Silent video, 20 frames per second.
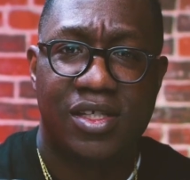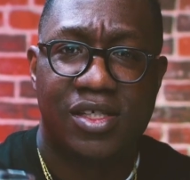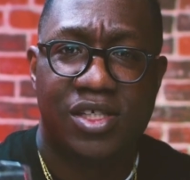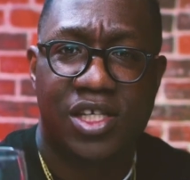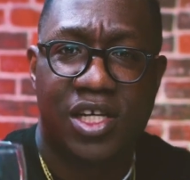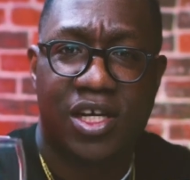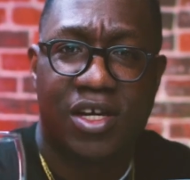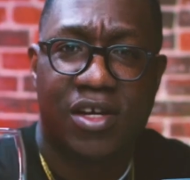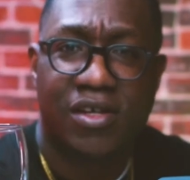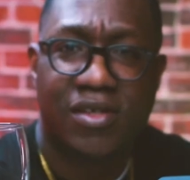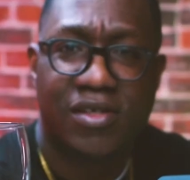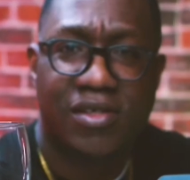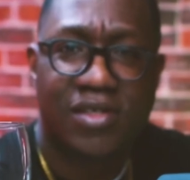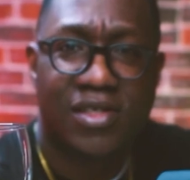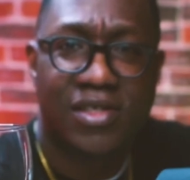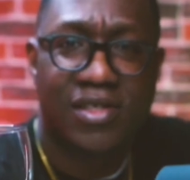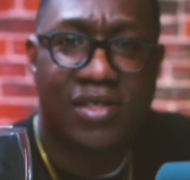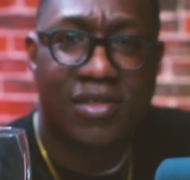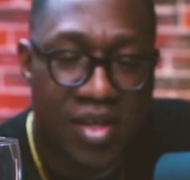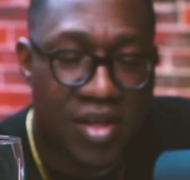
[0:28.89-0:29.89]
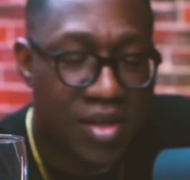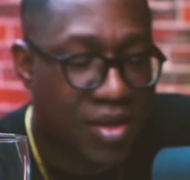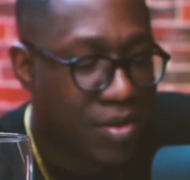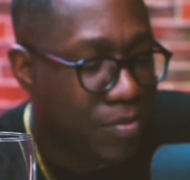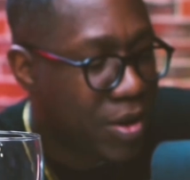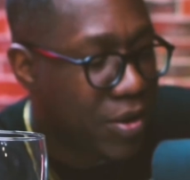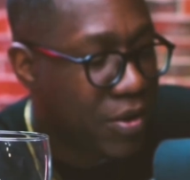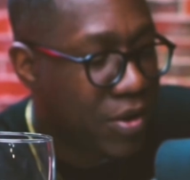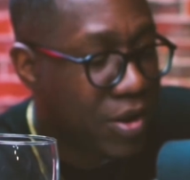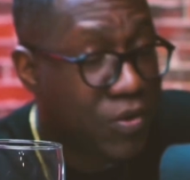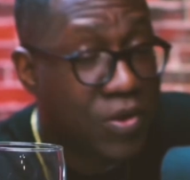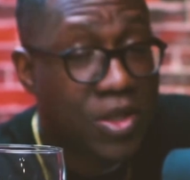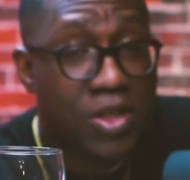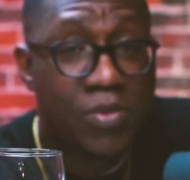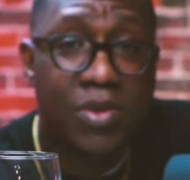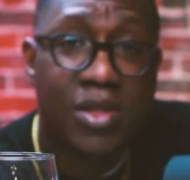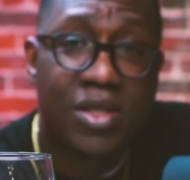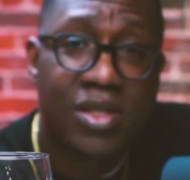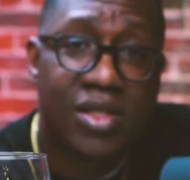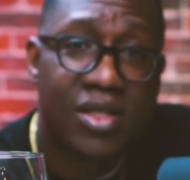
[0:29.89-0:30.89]
Cheers. Merry
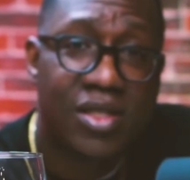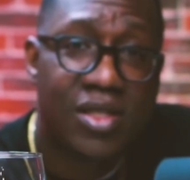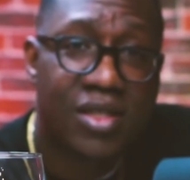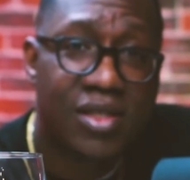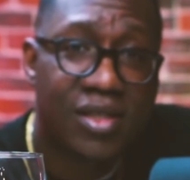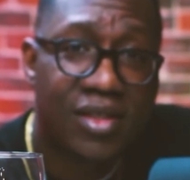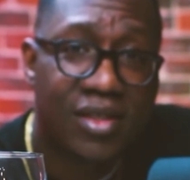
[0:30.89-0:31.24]
Christmas,